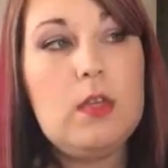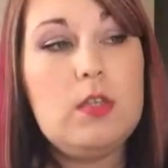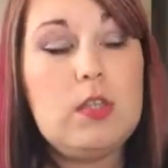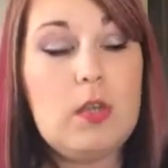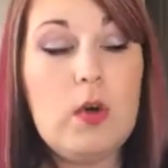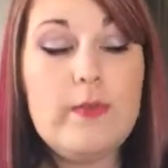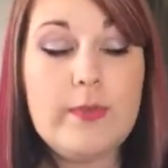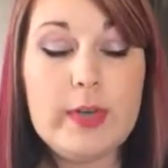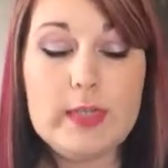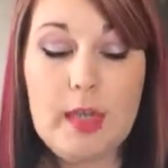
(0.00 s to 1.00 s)
So
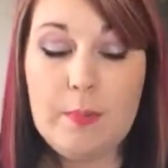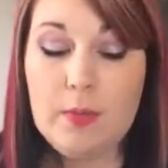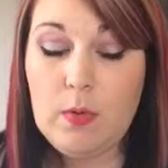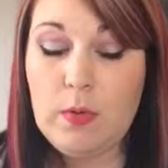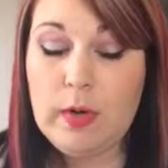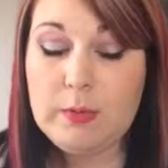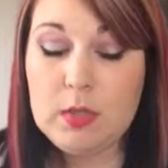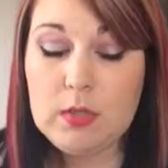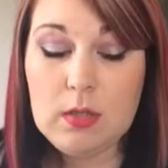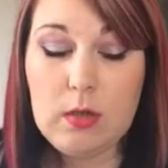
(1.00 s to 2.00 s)
for example, and I'm
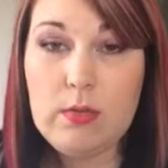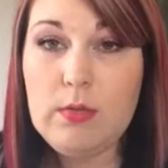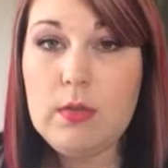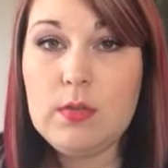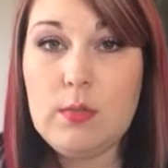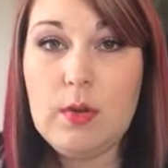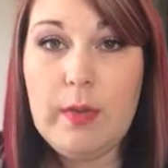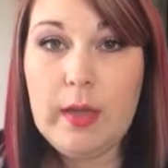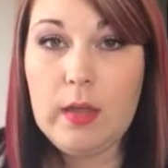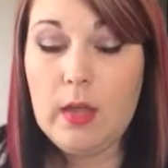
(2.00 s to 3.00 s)
just going to go through this real
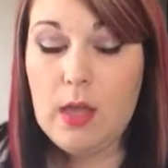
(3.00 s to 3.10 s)
quick.